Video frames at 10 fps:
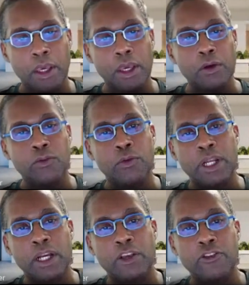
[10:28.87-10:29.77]
We want
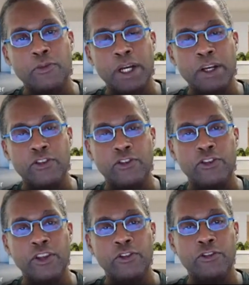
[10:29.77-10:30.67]
to customize the
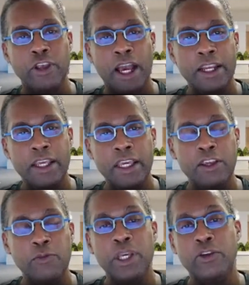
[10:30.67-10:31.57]
sender's ID
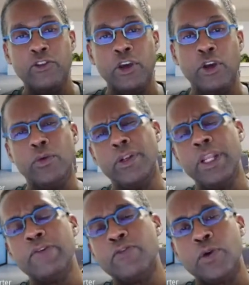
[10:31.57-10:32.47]
because we
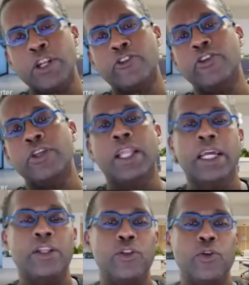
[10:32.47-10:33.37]
never want to send like
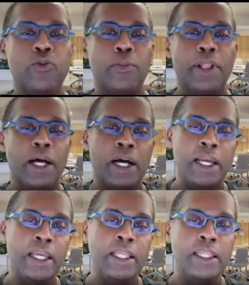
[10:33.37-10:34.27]
a no
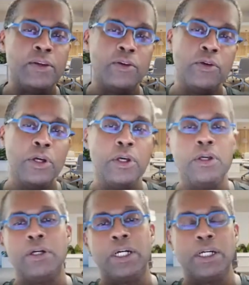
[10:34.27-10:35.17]
reply,
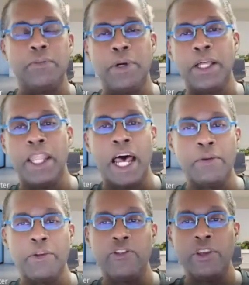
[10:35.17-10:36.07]

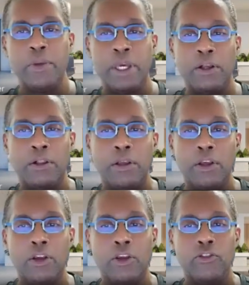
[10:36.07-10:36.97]
anonymous email.
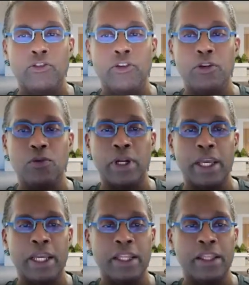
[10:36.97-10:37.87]
So you're going to
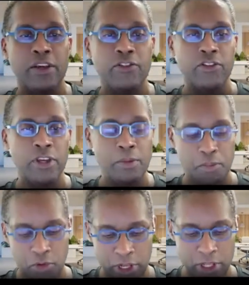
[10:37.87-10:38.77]
edit this and
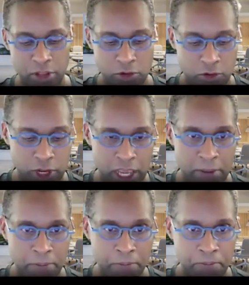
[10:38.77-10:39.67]
put in your
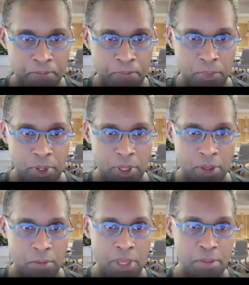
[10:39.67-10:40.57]
name,
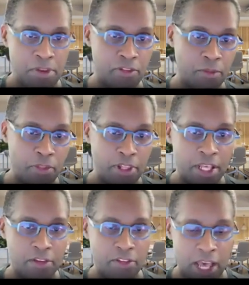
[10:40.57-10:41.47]
maybe something
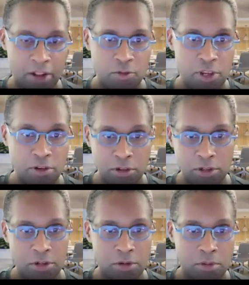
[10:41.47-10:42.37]
that's not real
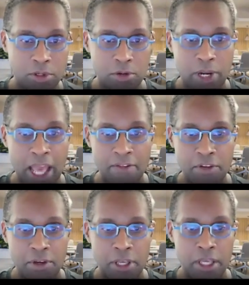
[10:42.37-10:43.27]
or what have
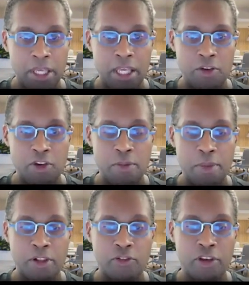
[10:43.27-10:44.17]
you, and your
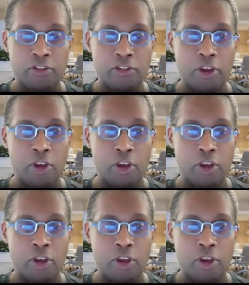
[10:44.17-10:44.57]
email address.